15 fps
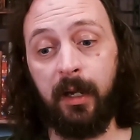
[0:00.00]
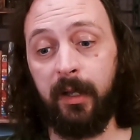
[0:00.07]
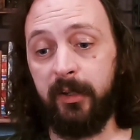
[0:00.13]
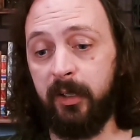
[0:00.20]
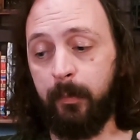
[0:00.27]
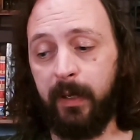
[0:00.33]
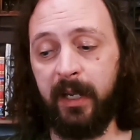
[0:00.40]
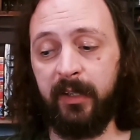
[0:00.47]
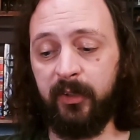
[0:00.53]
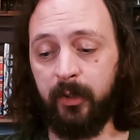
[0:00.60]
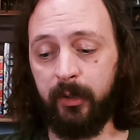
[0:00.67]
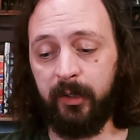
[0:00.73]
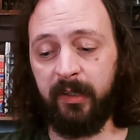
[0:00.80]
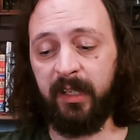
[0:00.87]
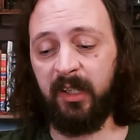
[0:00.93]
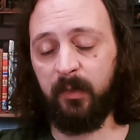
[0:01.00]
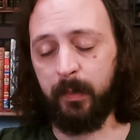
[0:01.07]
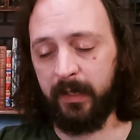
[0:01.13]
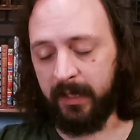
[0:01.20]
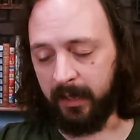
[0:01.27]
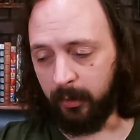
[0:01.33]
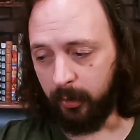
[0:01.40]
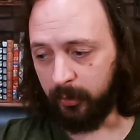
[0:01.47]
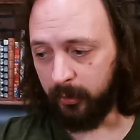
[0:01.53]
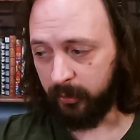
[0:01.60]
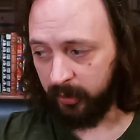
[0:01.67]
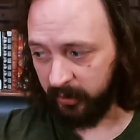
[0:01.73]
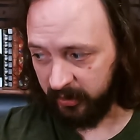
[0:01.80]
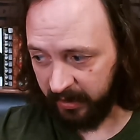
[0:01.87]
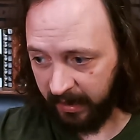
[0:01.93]
to buy certain things, but they can also
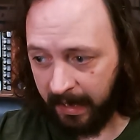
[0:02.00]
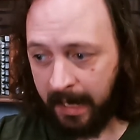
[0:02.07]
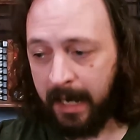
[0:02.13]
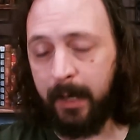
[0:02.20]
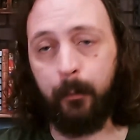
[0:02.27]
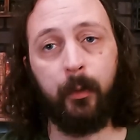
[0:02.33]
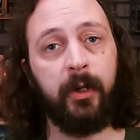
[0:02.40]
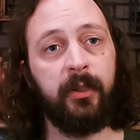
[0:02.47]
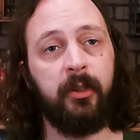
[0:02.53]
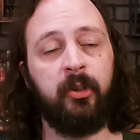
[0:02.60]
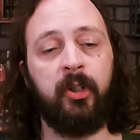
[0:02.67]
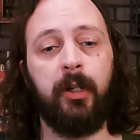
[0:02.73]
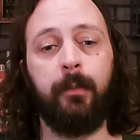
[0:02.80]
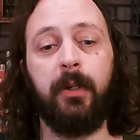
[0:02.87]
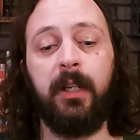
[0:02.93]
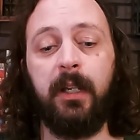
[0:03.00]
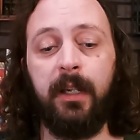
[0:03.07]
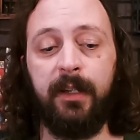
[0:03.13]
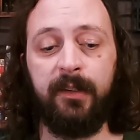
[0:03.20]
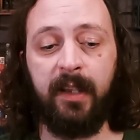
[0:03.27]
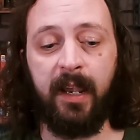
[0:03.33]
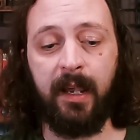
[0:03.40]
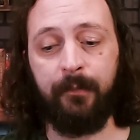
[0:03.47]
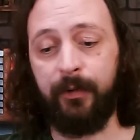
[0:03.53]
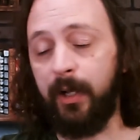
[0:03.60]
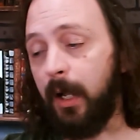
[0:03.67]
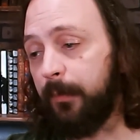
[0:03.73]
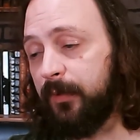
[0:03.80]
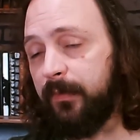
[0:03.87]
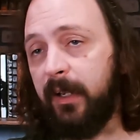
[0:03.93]
just say, I want the ship to have an
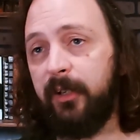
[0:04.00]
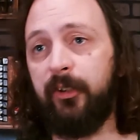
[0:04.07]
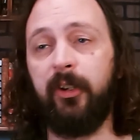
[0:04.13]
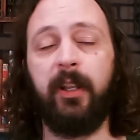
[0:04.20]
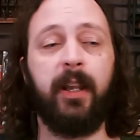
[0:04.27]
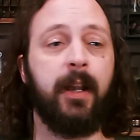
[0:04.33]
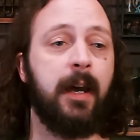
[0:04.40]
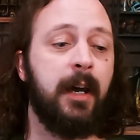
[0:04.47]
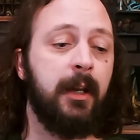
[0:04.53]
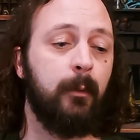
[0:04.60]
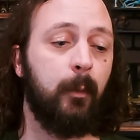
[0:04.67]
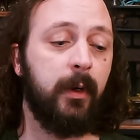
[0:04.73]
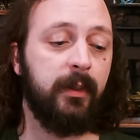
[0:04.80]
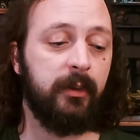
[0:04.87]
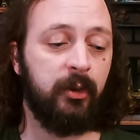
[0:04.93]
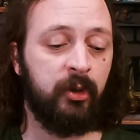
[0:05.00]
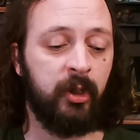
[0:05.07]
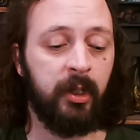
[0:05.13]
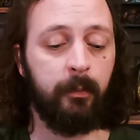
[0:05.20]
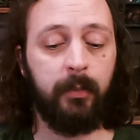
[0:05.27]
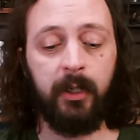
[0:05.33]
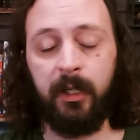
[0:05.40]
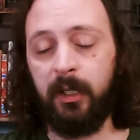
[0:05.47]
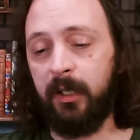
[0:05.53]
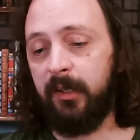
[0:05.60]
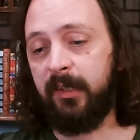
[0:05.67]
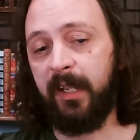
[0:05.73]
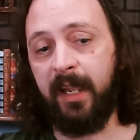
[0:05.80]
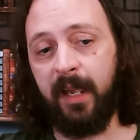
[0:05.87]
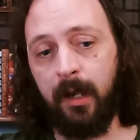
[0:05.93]
observation deck. I want the ship
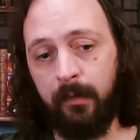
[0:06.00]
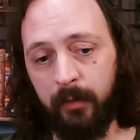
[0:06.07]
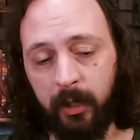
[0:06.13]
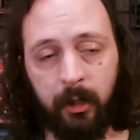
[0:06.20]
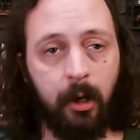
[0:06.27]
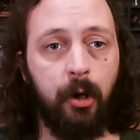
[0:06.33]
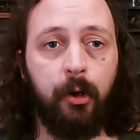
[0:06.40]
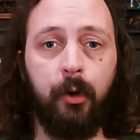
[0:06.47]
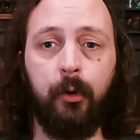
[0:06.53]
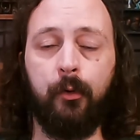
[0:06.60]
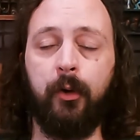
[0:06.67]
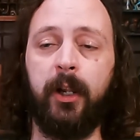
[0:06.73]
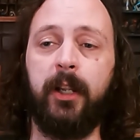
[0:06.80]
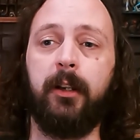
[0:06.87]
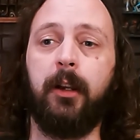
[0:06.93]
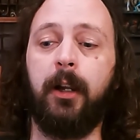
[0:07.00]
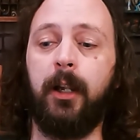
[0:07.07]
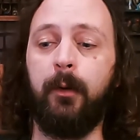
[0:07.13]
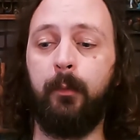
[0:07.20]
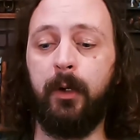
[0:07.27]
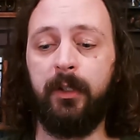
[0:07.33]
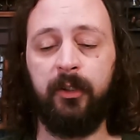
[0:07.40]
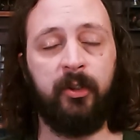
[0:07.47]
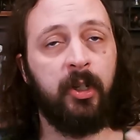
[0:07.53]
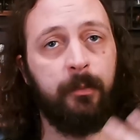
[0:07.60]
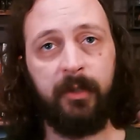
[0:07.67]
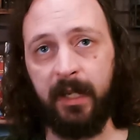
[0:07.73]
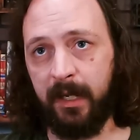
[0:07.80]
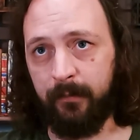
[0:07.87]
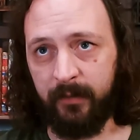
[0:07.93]
to have a cargo crane. I want the ship
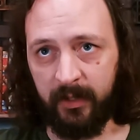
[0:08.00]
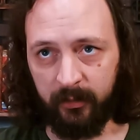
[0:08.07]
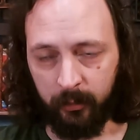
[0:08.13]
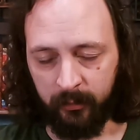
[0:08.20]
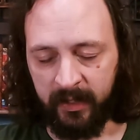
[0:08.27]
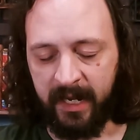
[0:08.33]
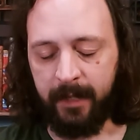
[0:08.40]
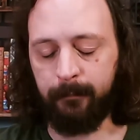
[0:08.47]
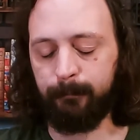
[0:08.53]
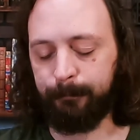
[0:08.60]
to have this or that.